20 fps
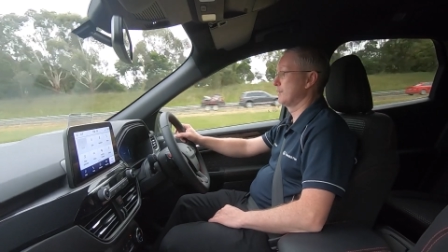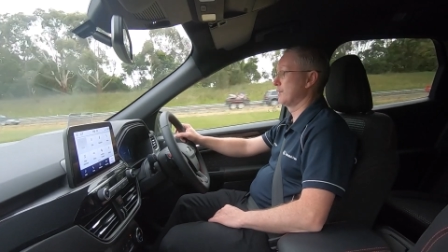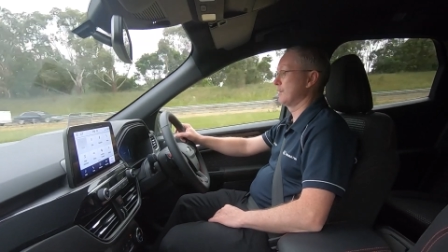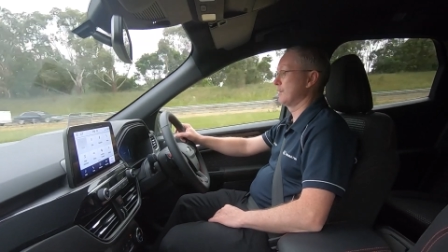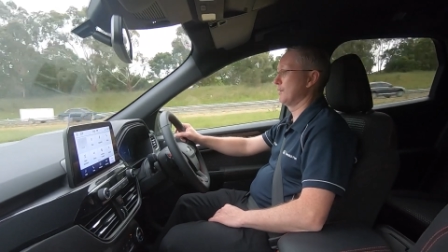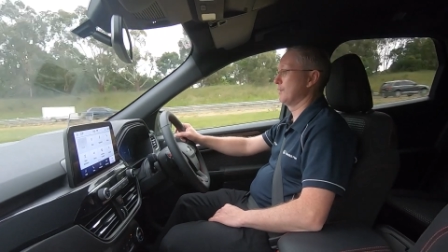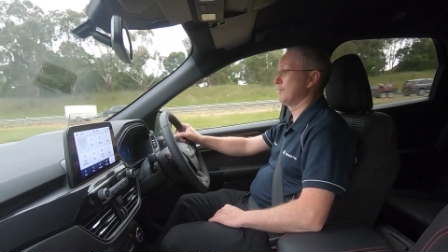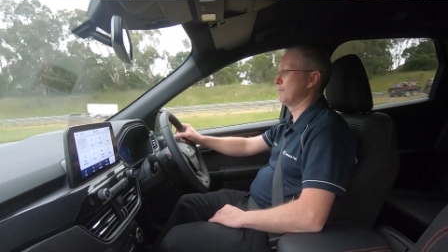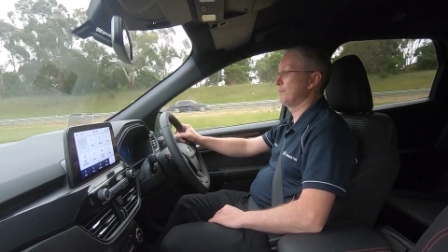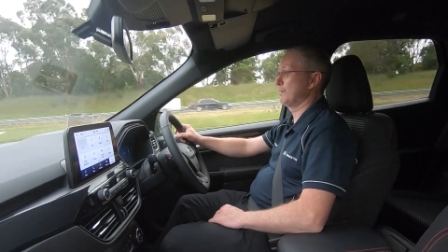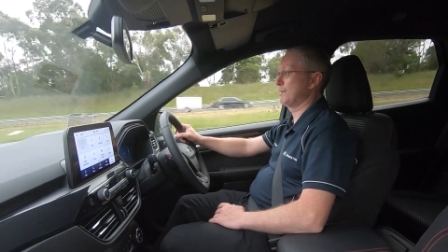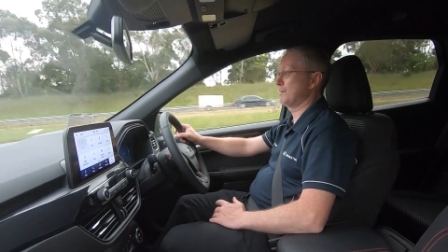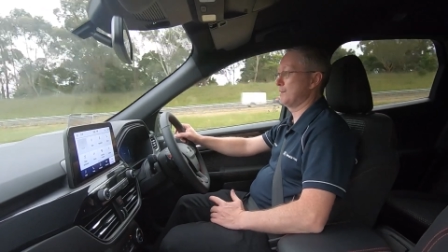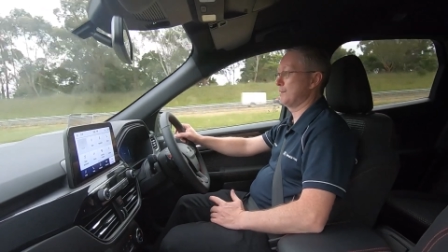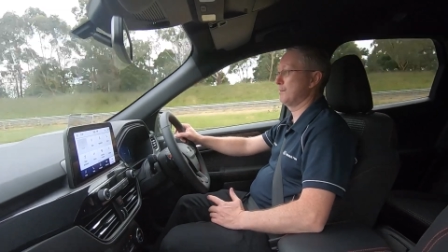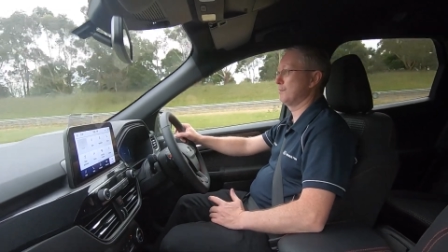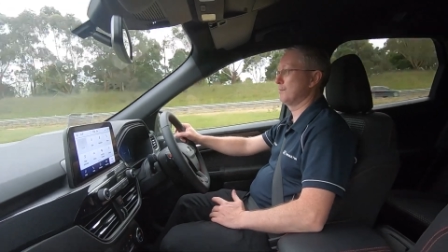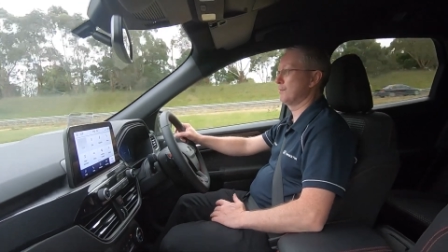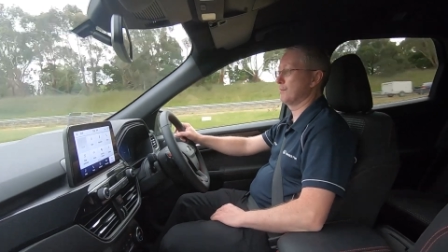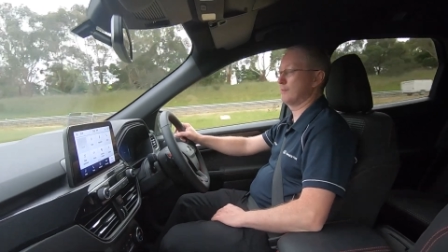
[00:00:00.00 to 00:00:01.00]
but it's
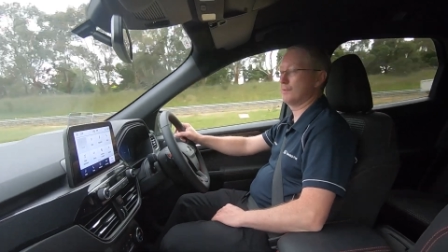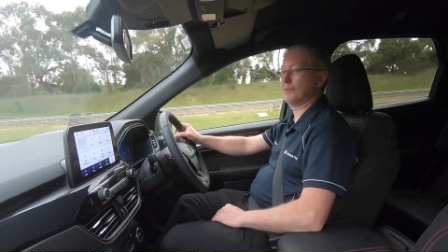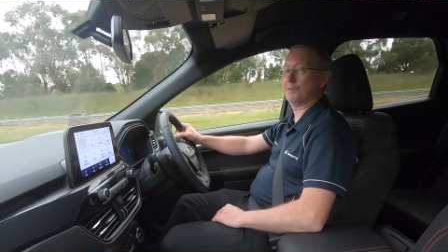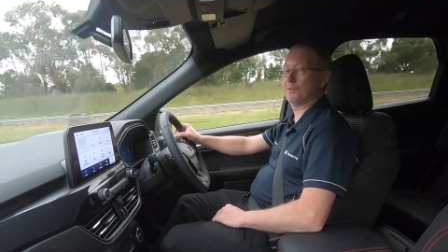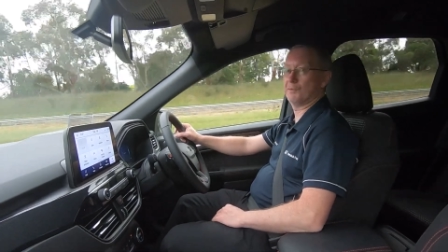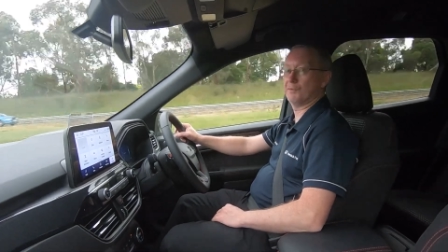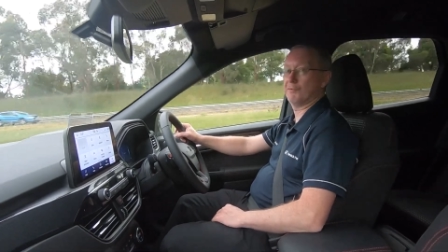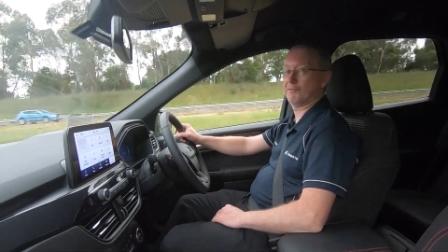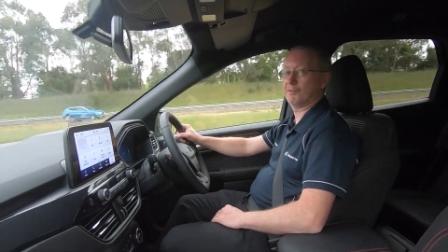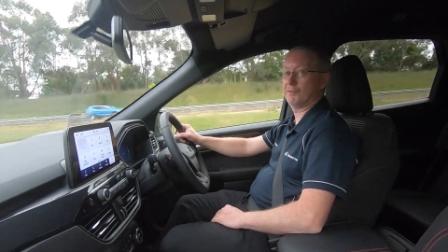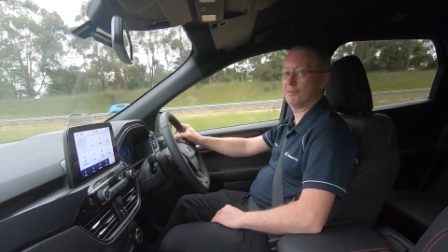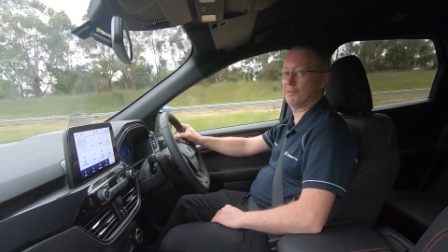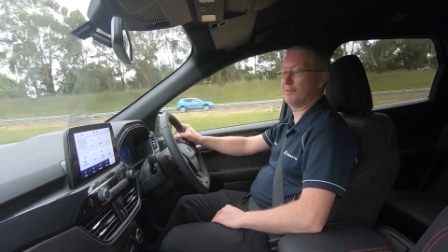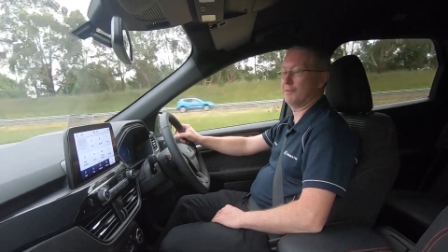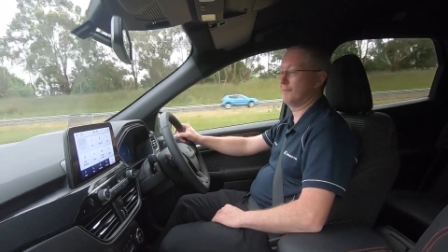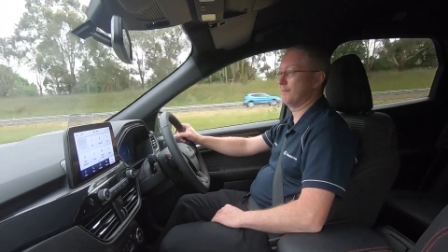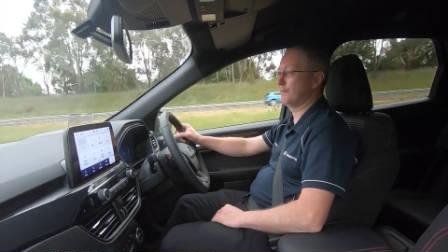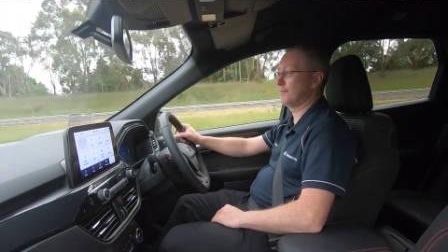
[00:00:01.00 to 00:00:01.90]
still not too intrusive.